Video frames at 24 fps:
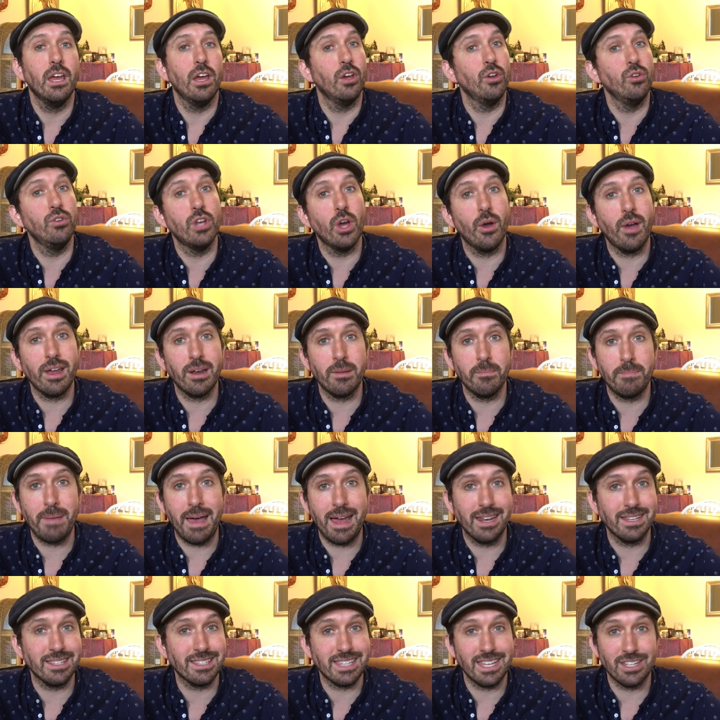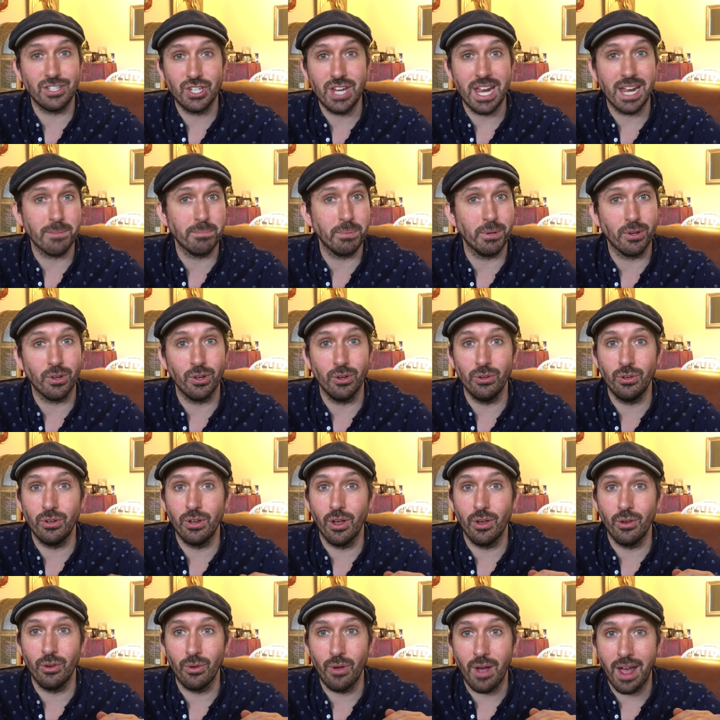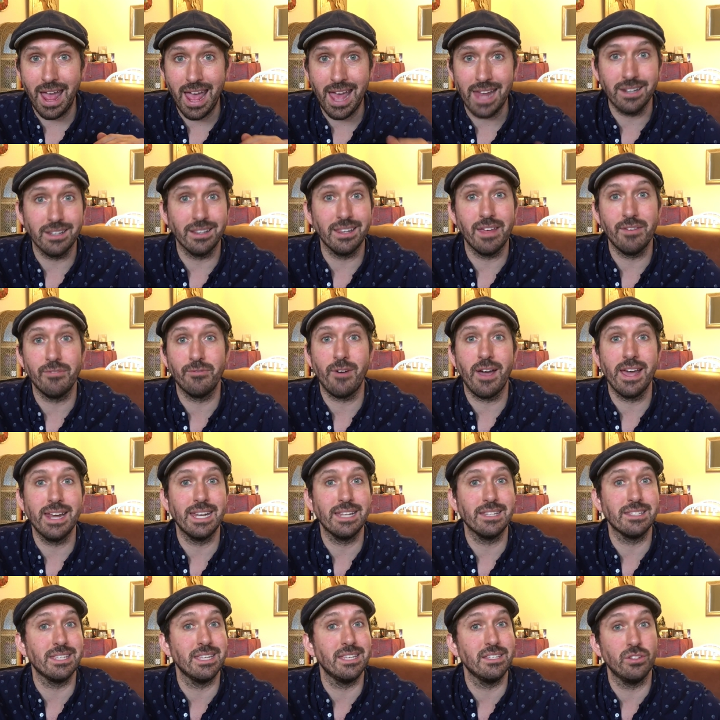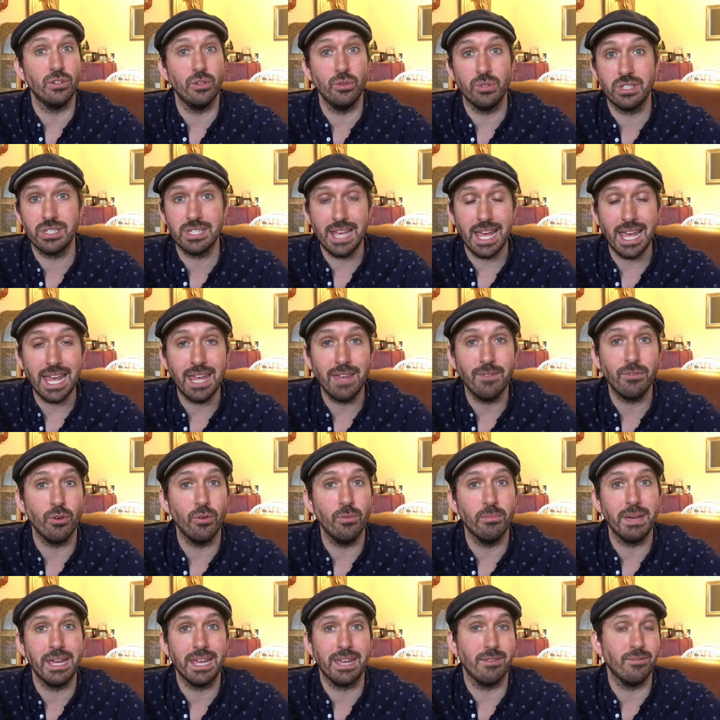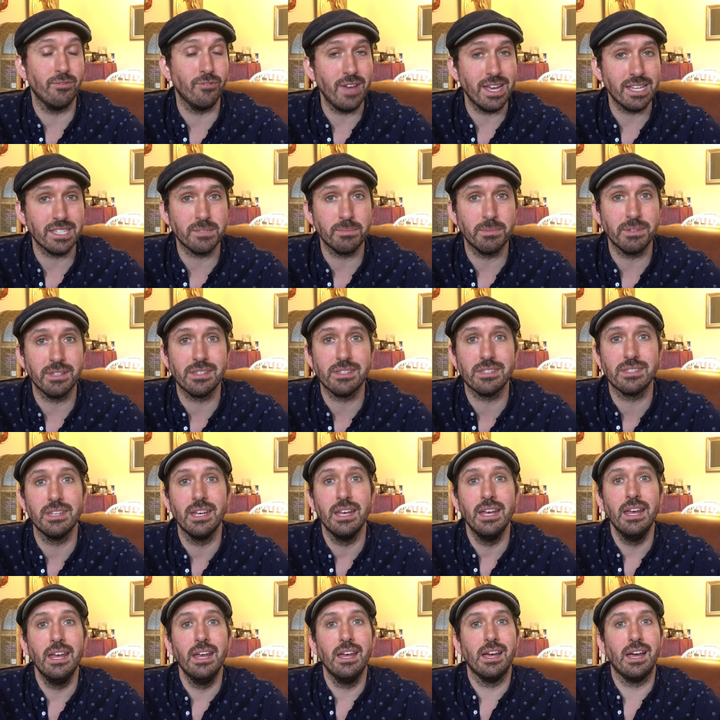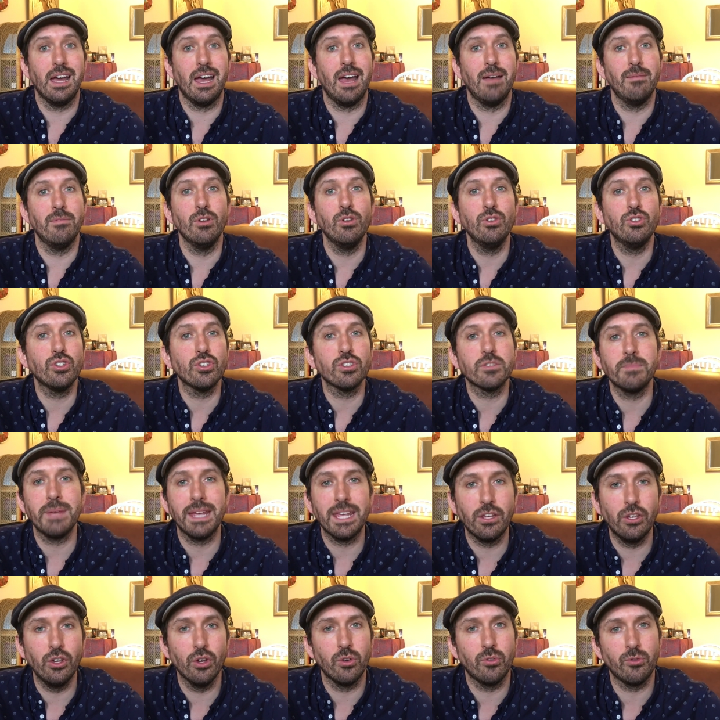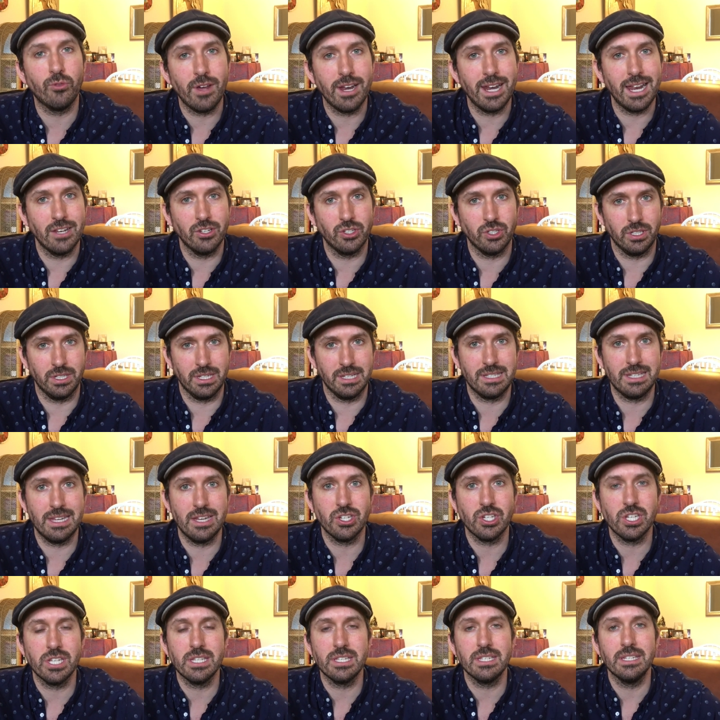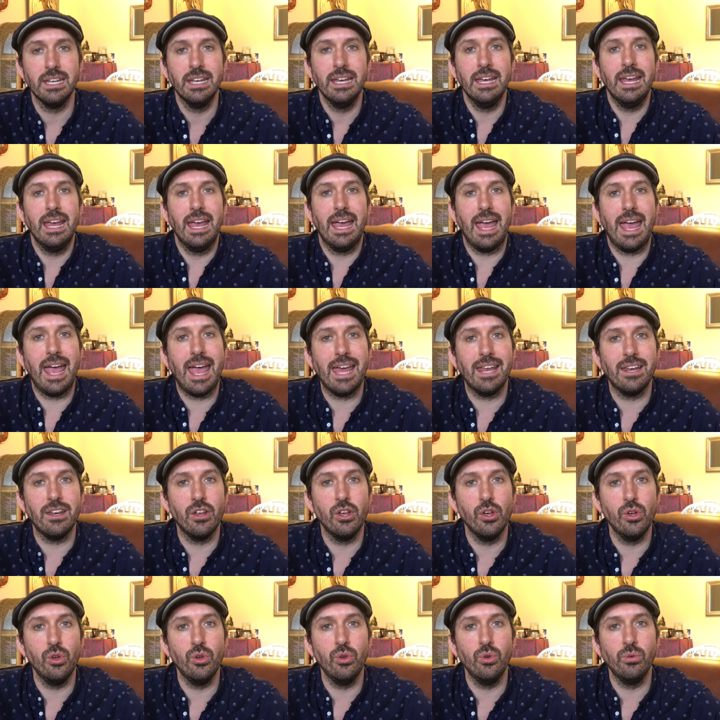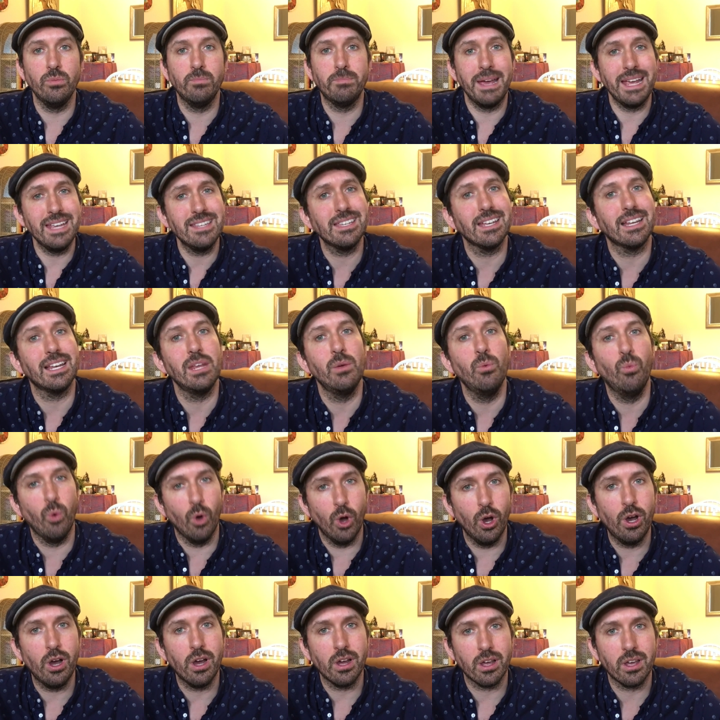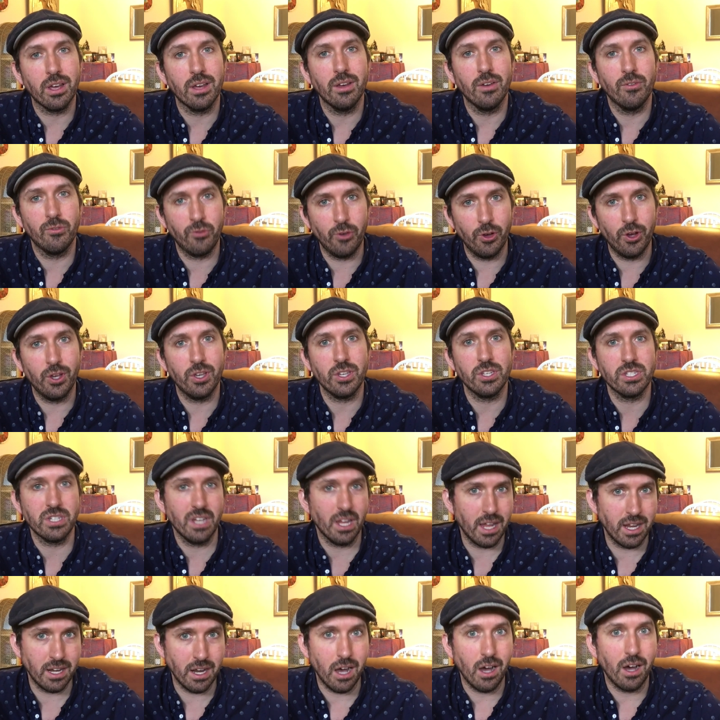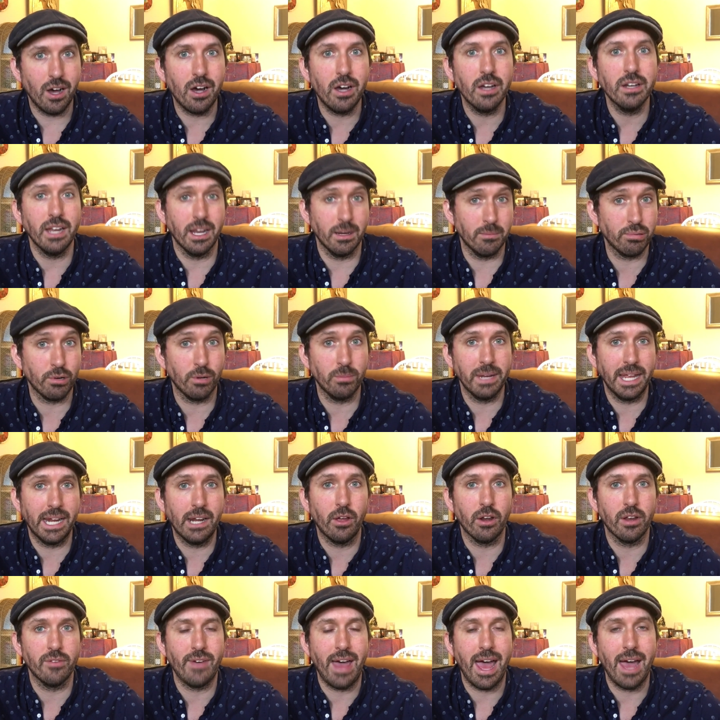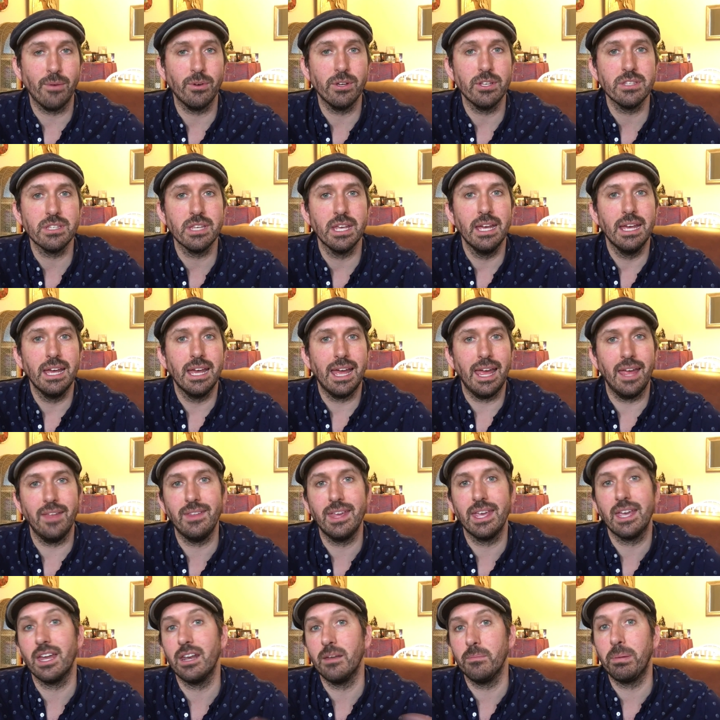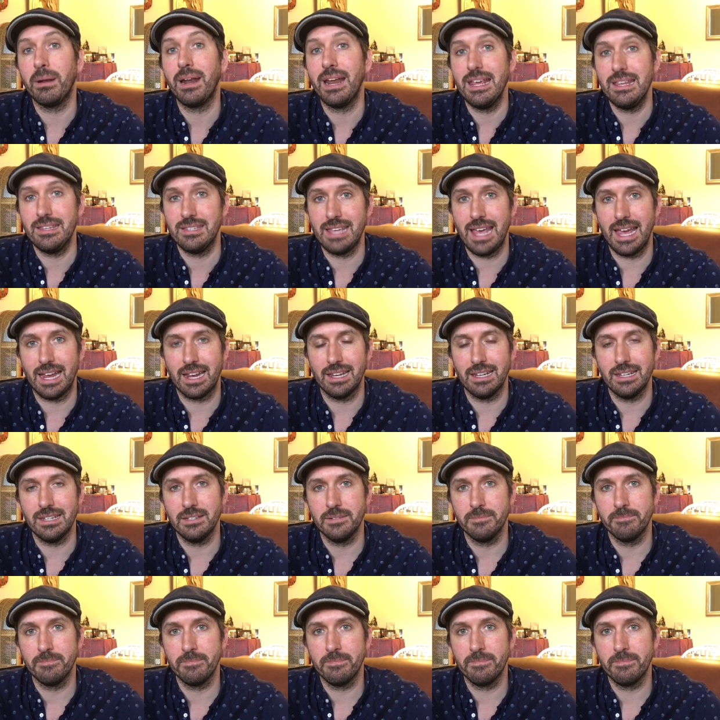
who know how to balance their checkbook, who handle their finances, who save, who make investments, who just make good financial decisions, and who basically work first and hard and probably a lot of hours, and they kind of play second.